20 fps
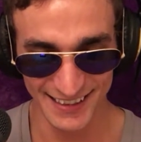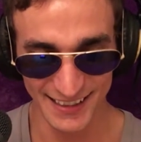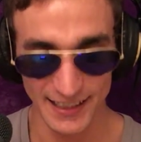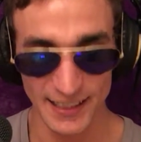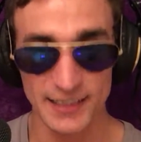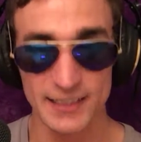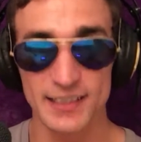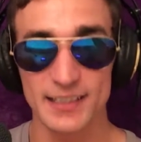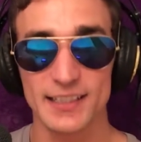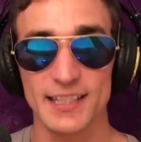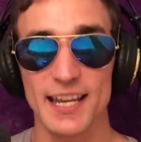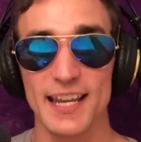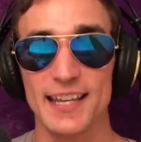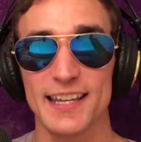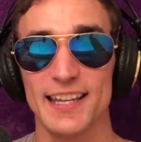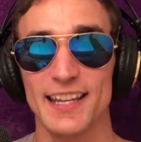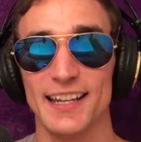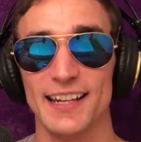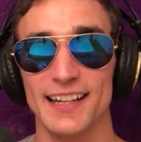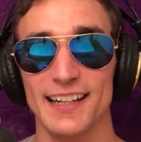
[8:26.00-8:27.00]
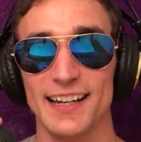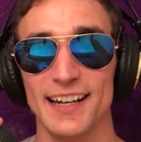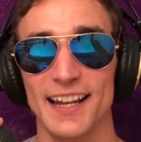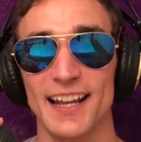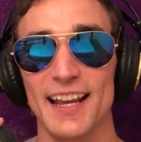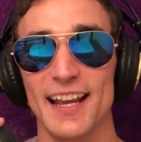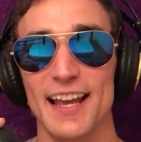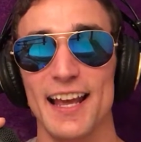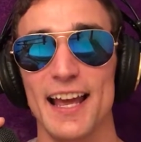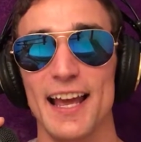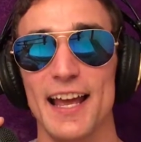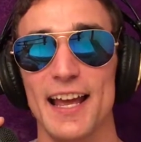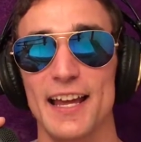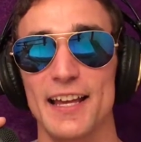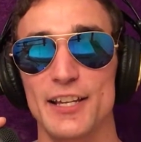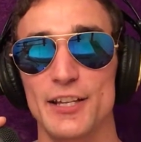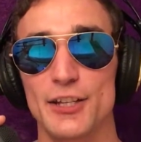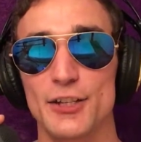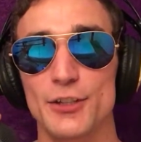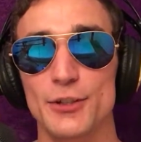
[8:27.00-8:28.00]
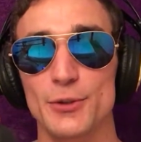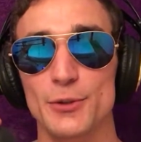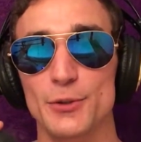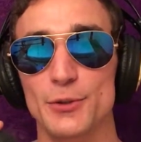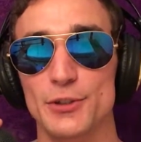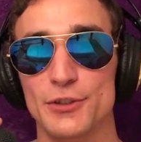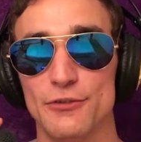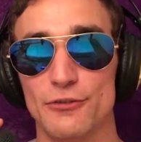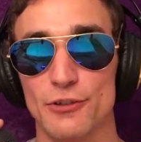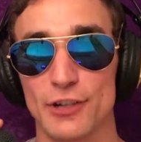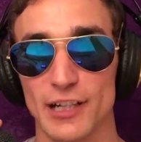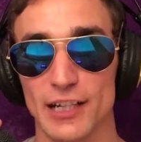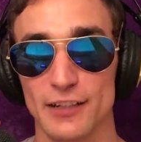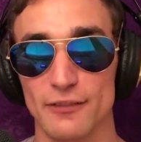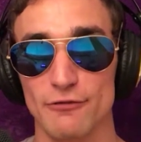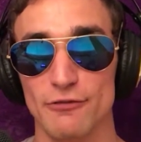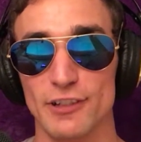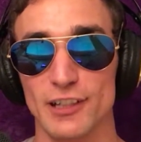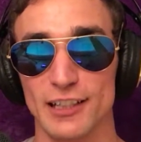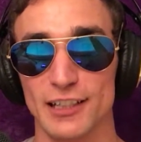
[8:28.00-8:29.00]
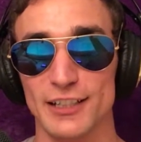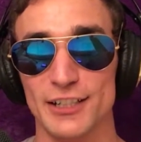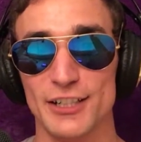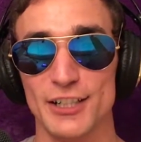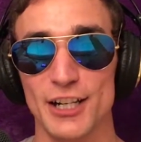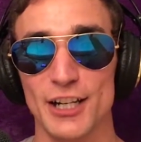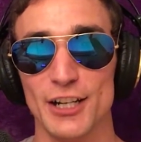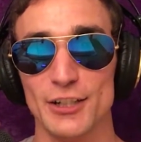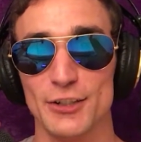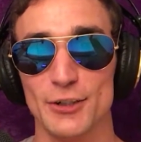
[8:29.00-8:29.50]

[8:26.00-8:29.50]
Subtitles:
it's taking a huge freaking village